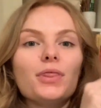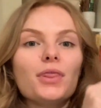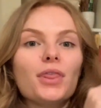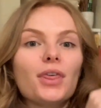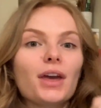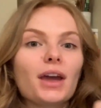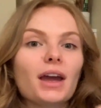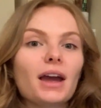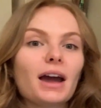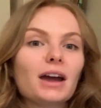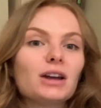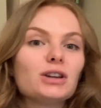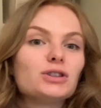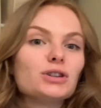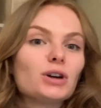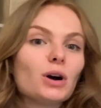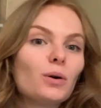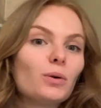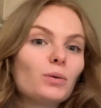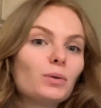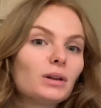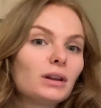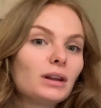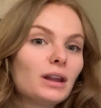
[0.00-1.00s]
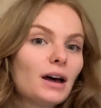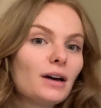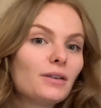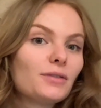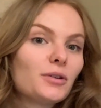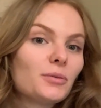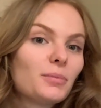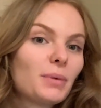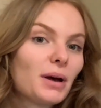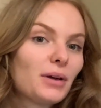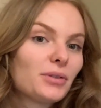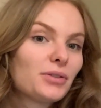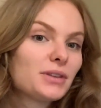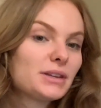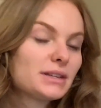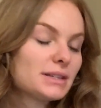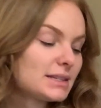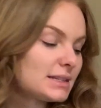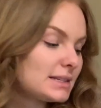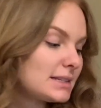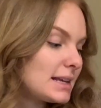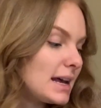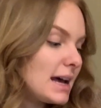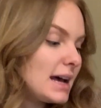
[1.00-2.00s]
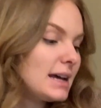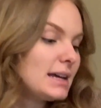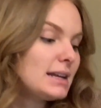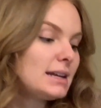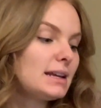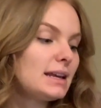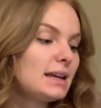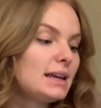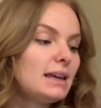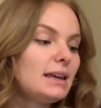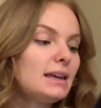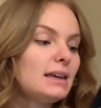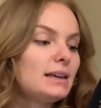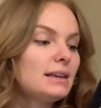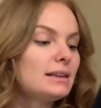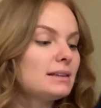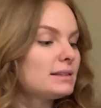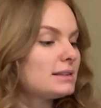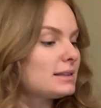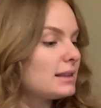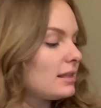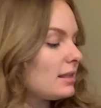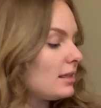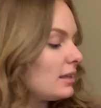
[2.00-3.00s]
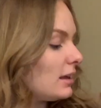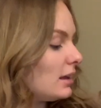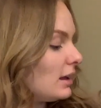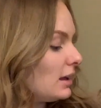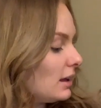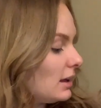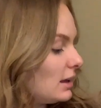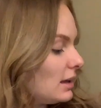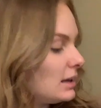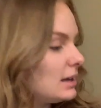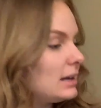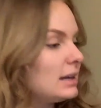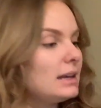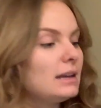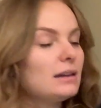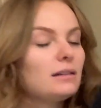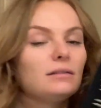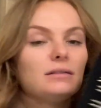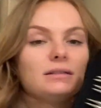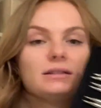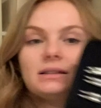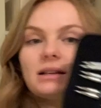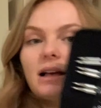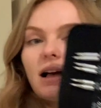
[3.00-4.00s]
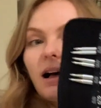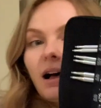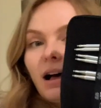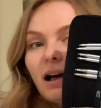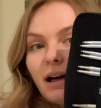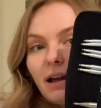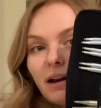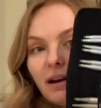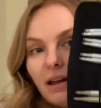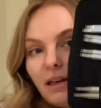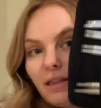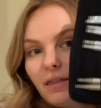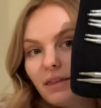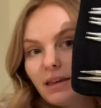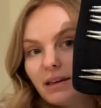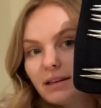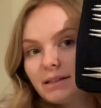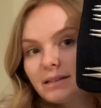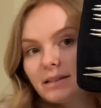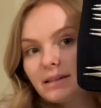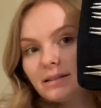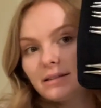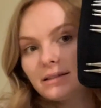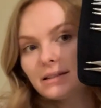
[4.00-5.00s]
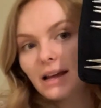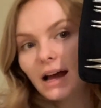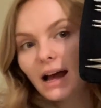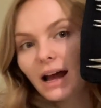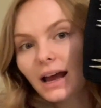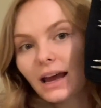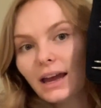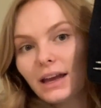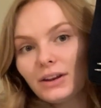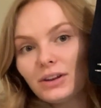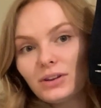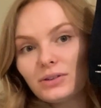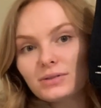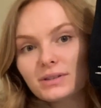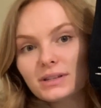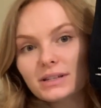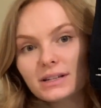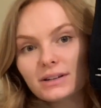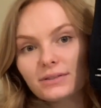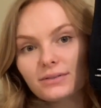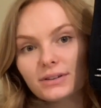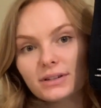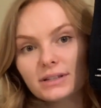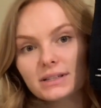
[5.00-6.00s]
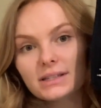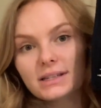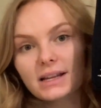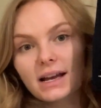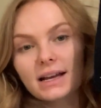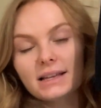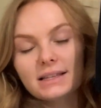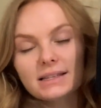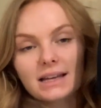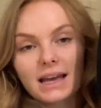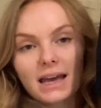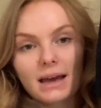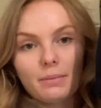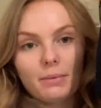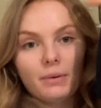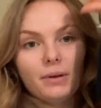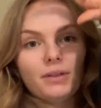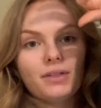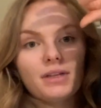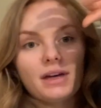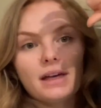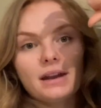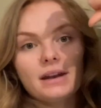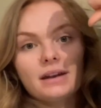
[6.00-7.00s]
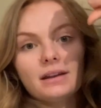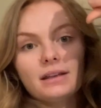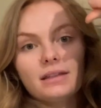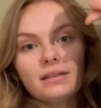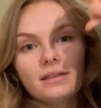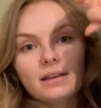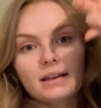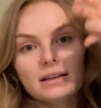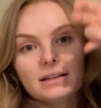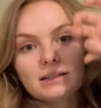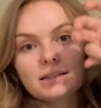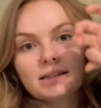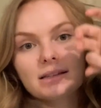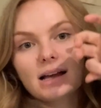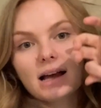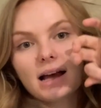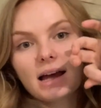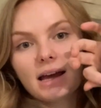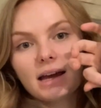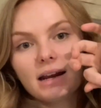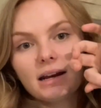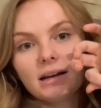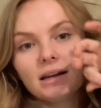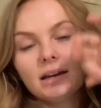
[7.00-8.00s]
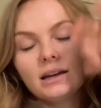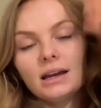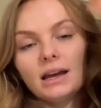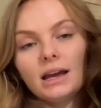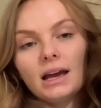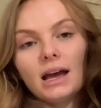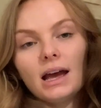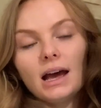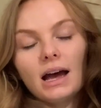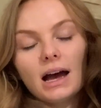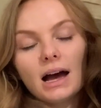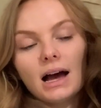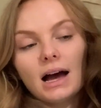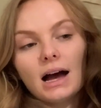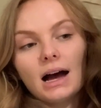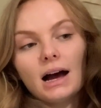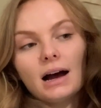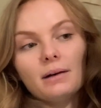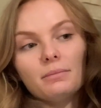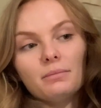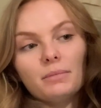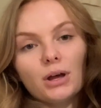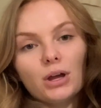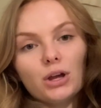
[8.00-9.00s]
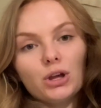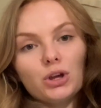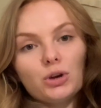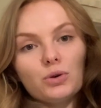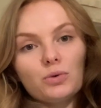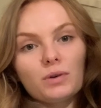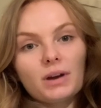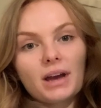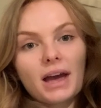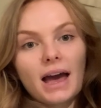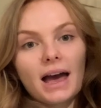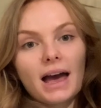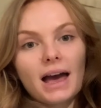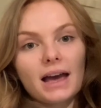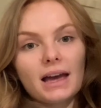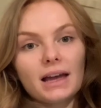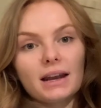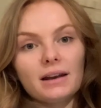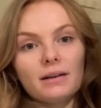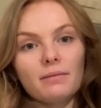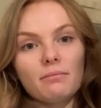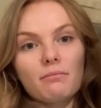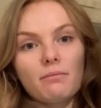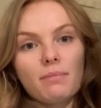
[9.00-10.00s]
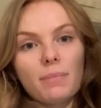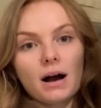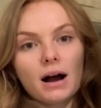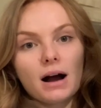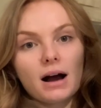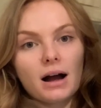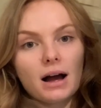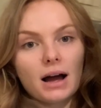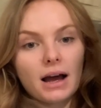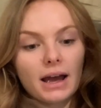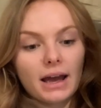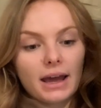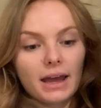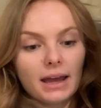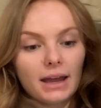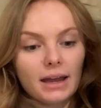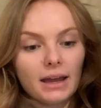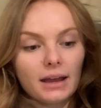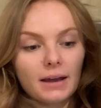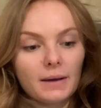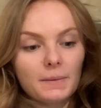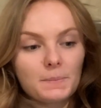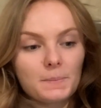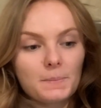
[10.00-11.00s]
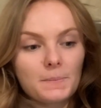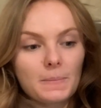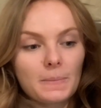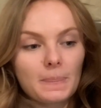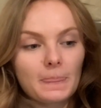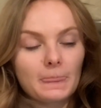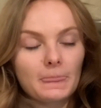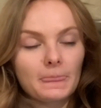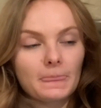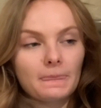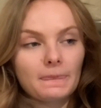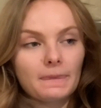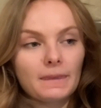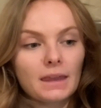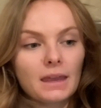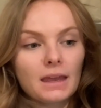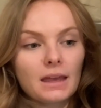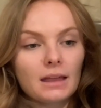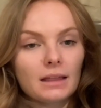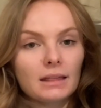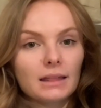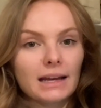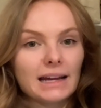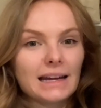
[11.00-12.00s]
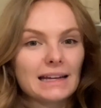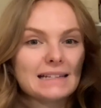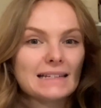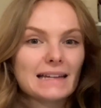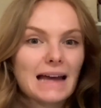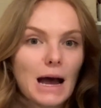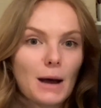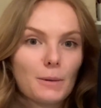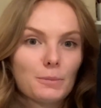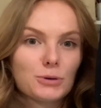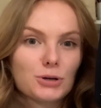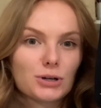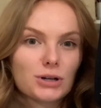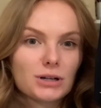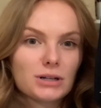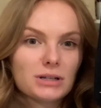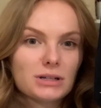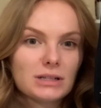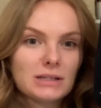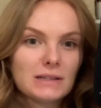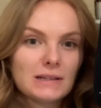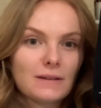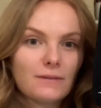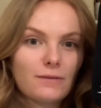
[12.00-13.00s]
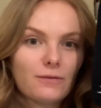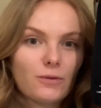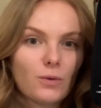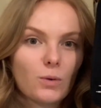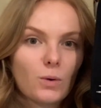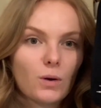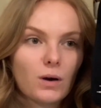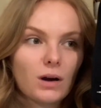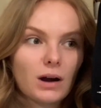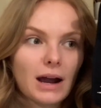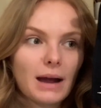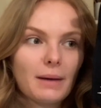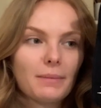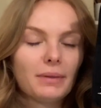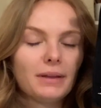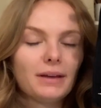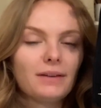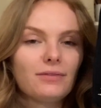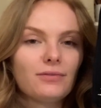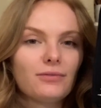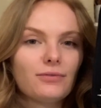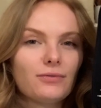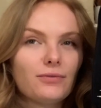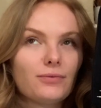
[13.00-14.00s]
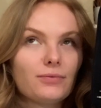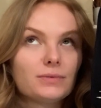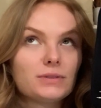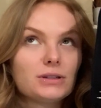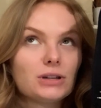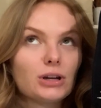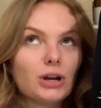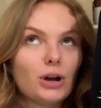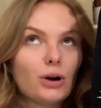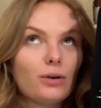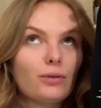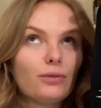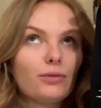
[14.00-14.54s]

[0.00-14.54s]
thing I don't love about this set is the needles on this side use a different size cable than this side. You can buy like adapters for, I believe, to go